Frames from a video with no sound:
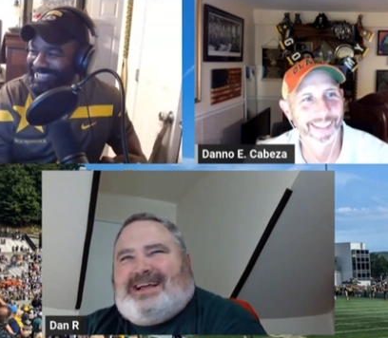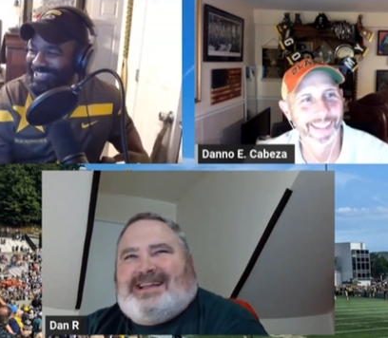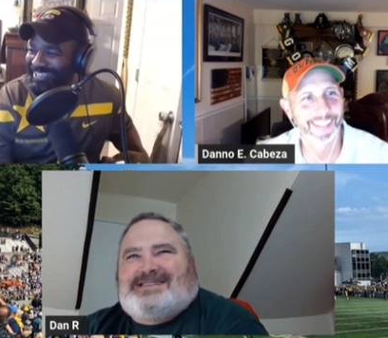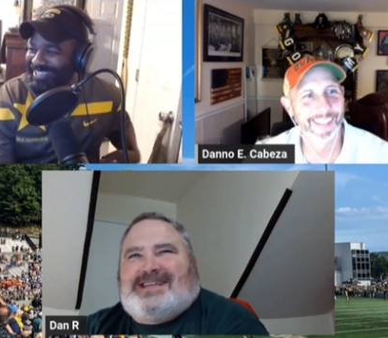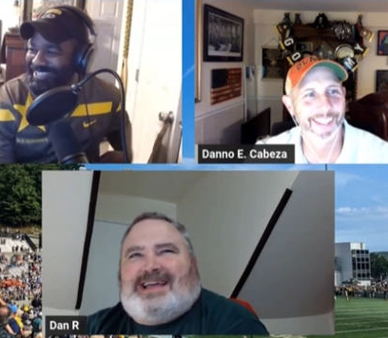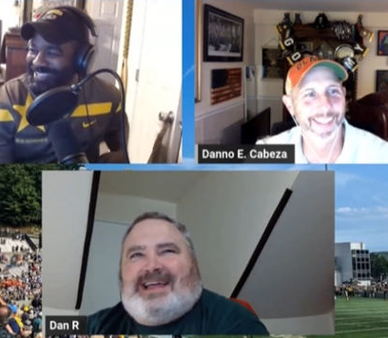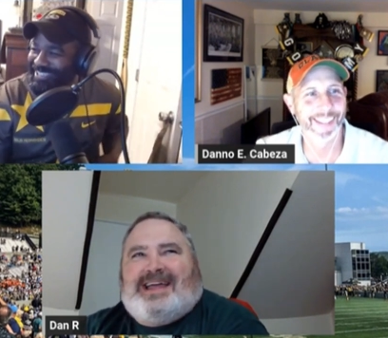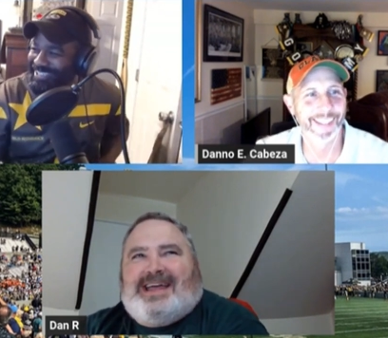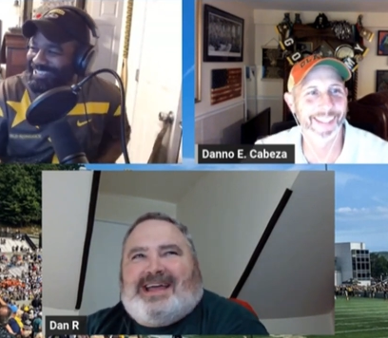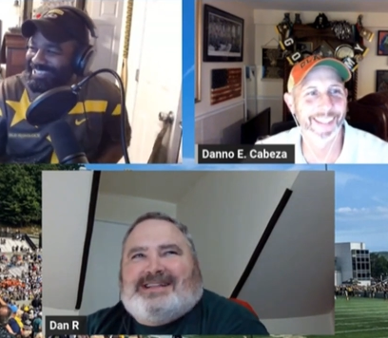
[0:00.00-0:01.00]
Speaker 1: I got to say,
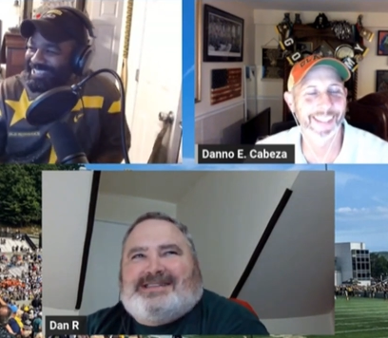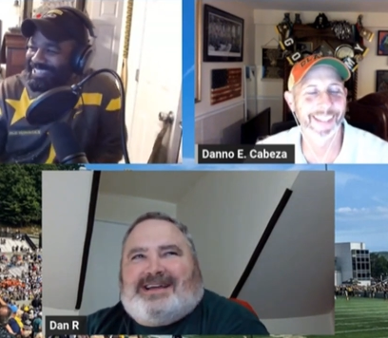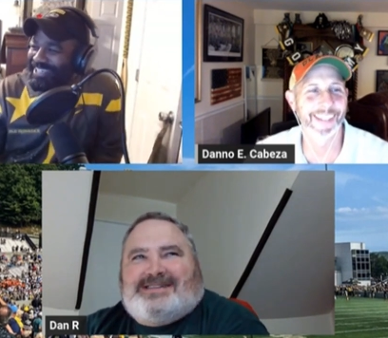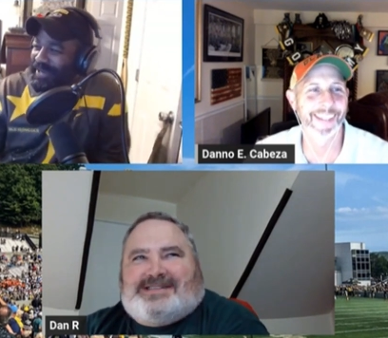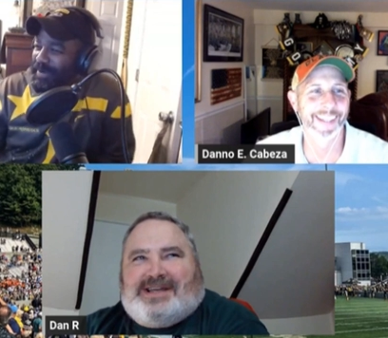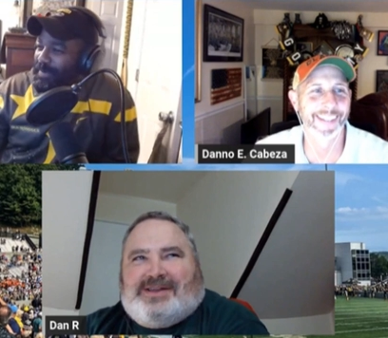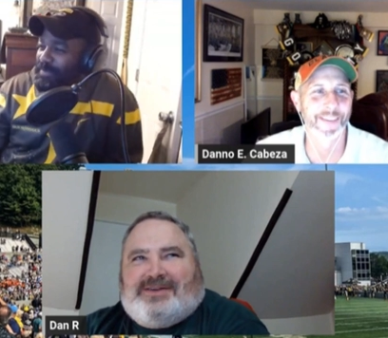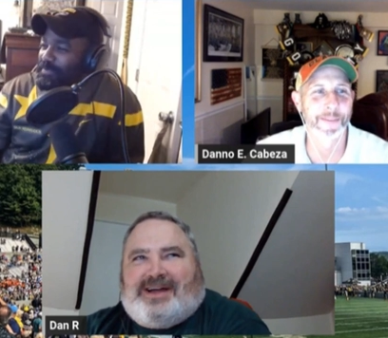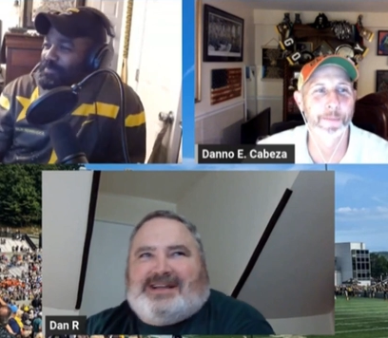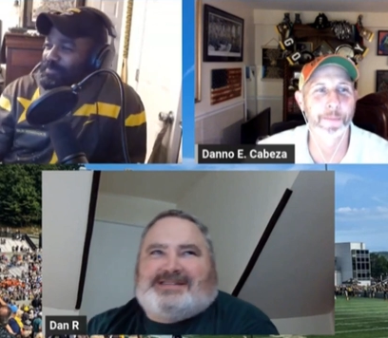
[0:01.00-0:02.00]
it's nice seeing you
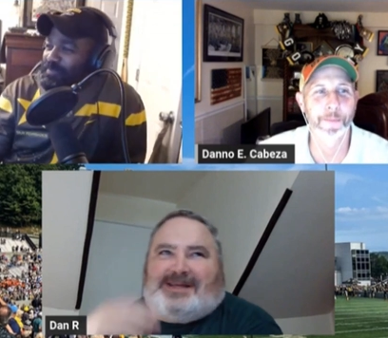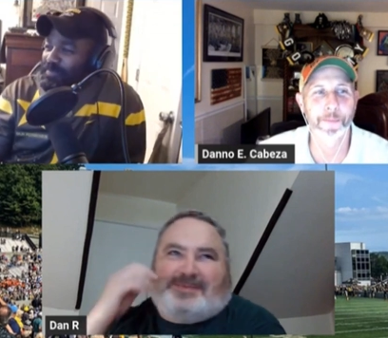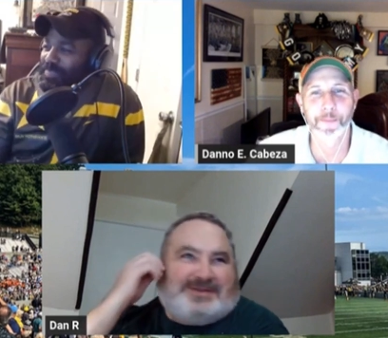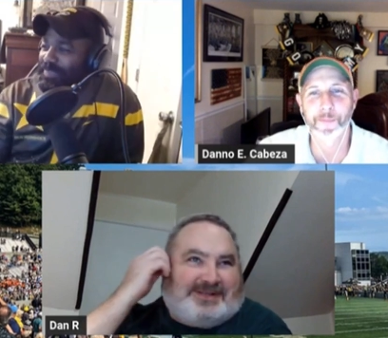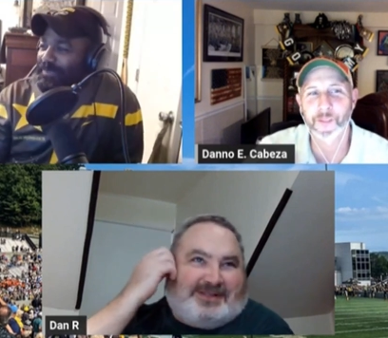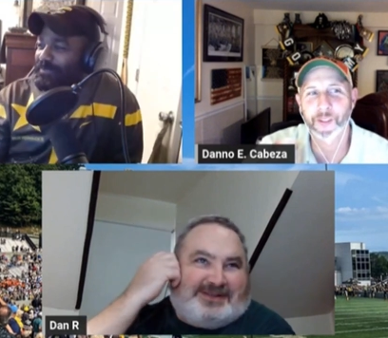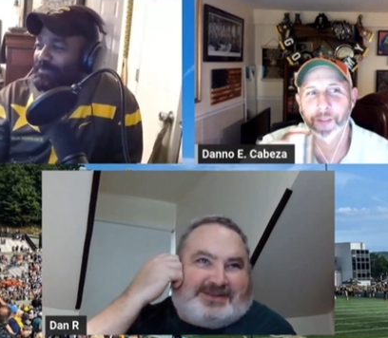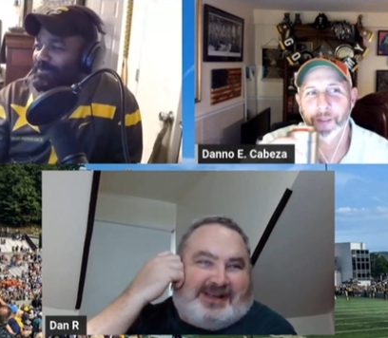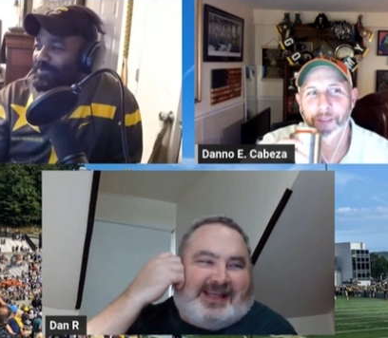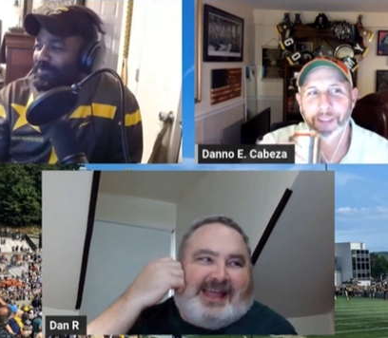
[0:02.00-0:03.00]
guys. I'm usually on the
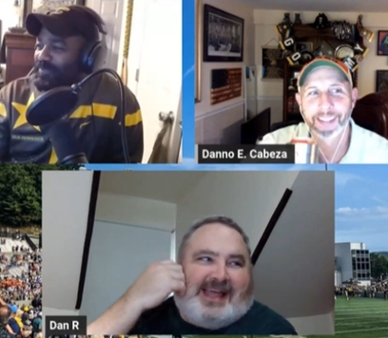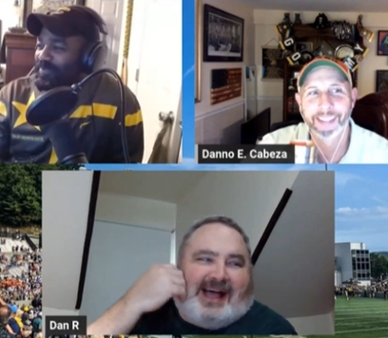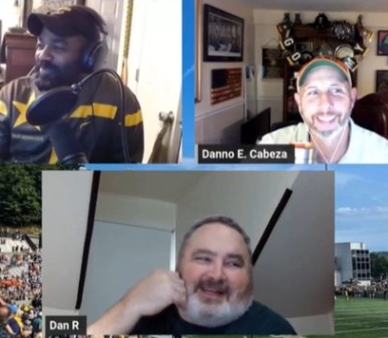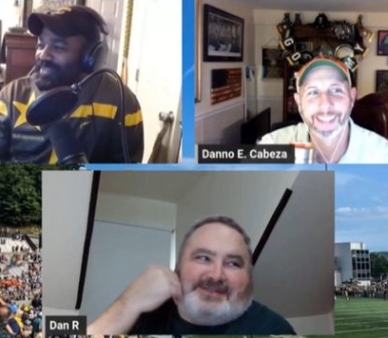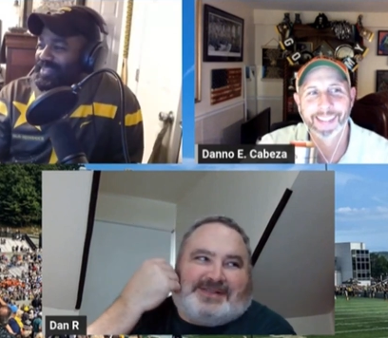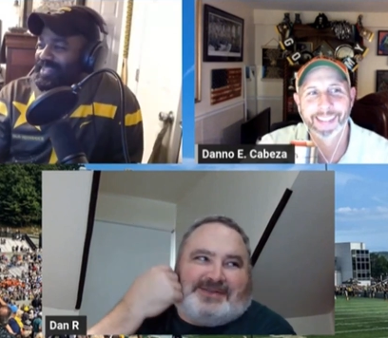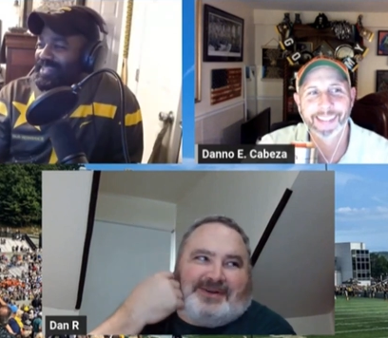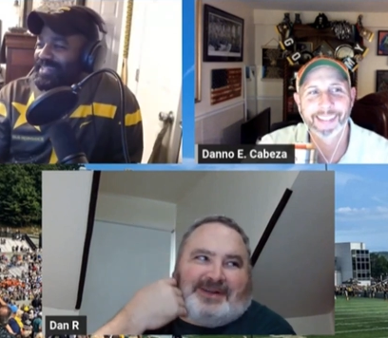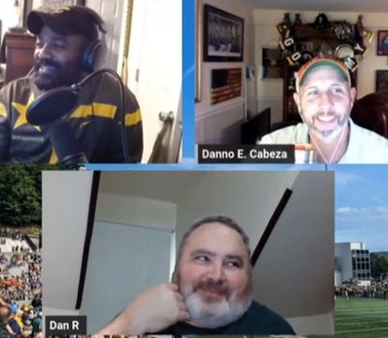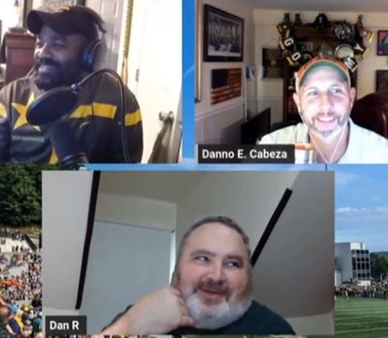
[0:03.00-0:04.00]
track. I used to do
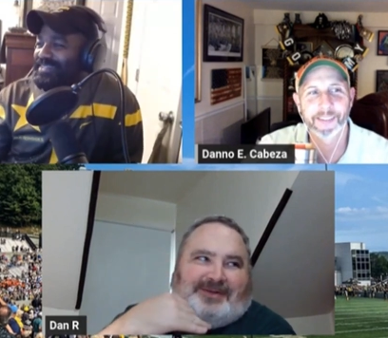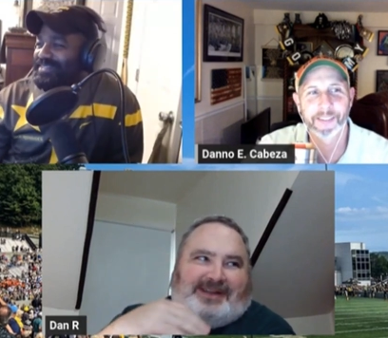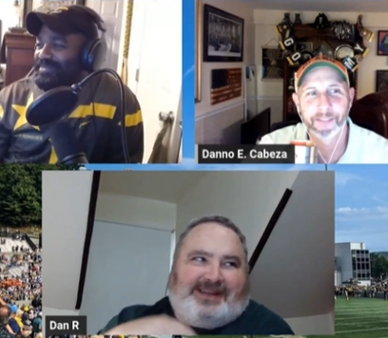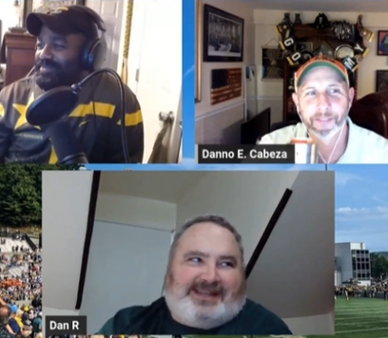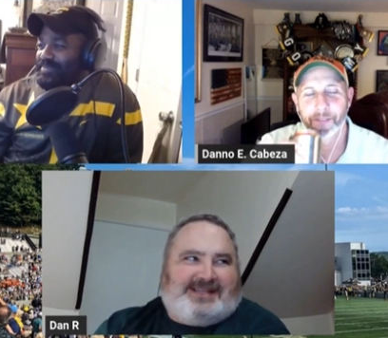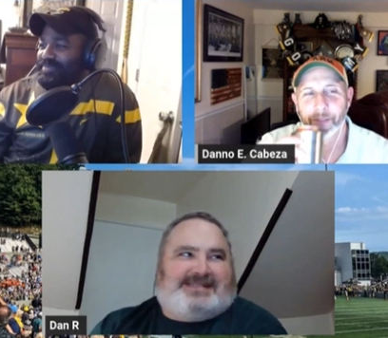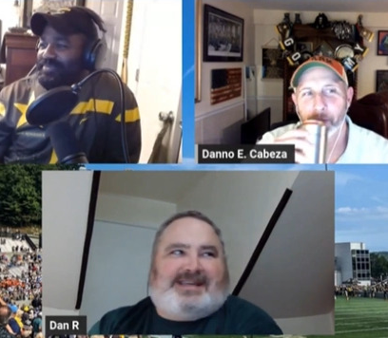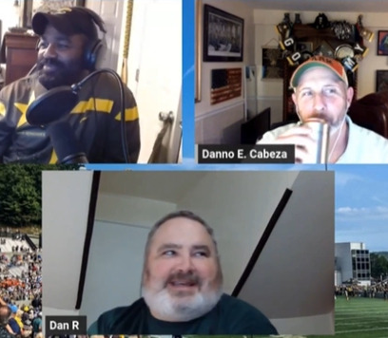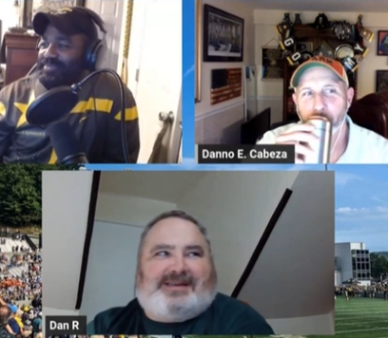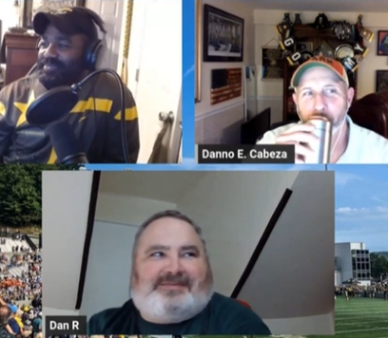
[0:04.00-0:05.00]
it commuting to
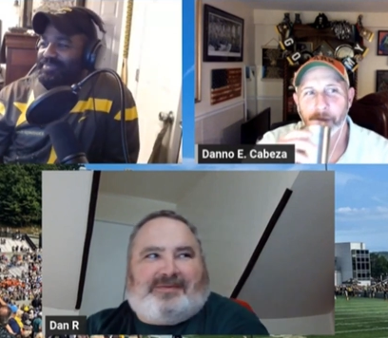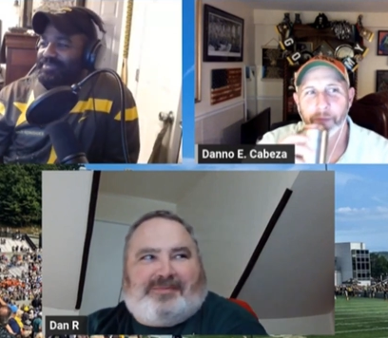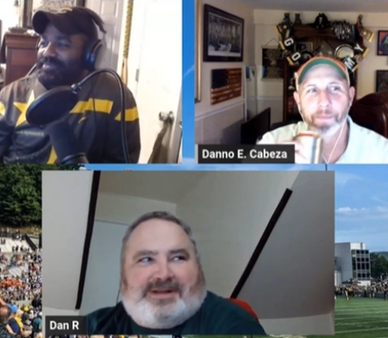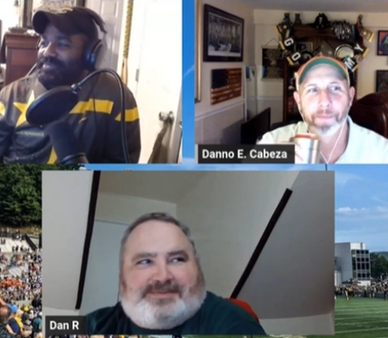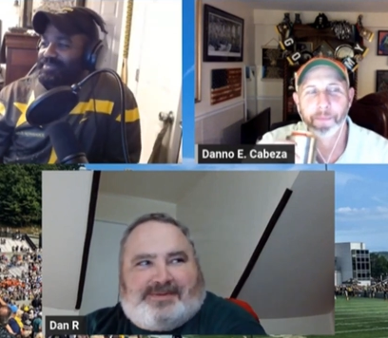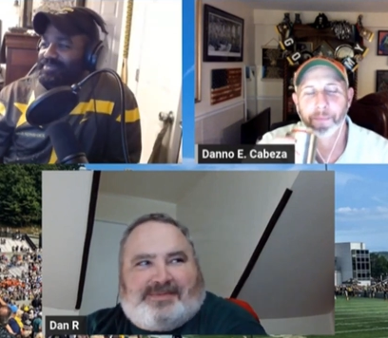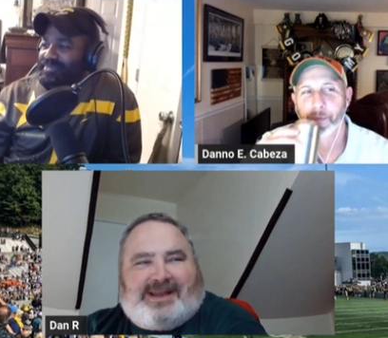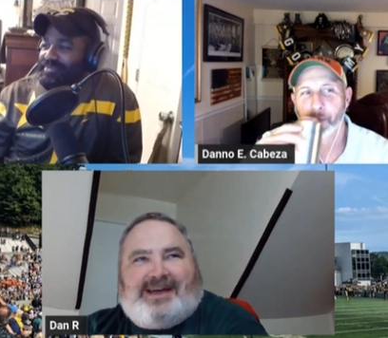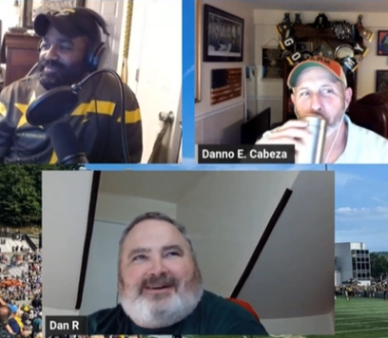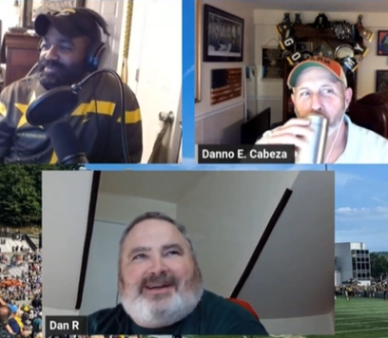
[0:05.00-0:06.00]
DC from mm. Richmond, but
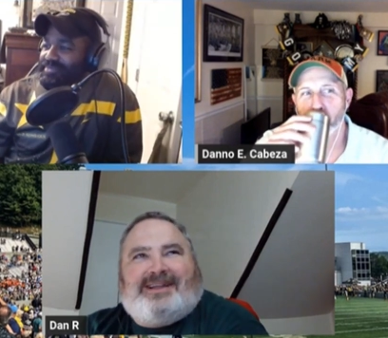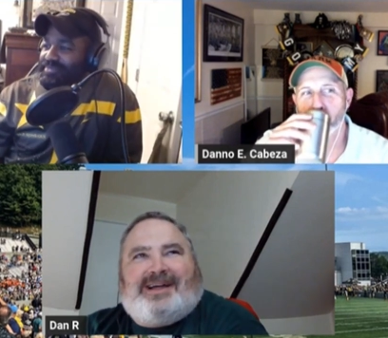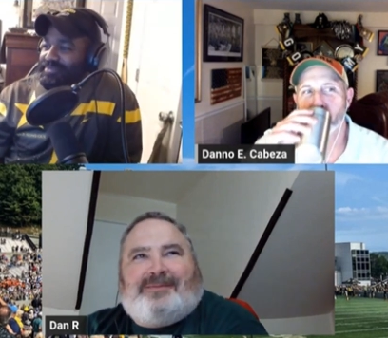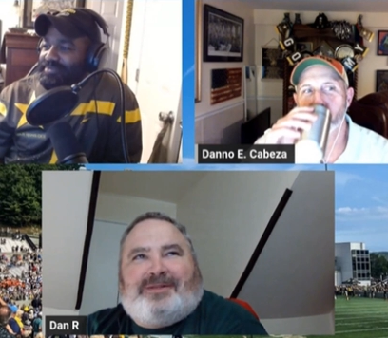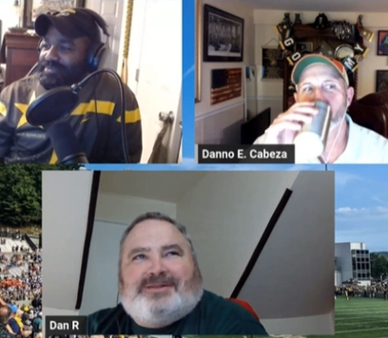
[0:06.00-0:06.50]
now I, I'm on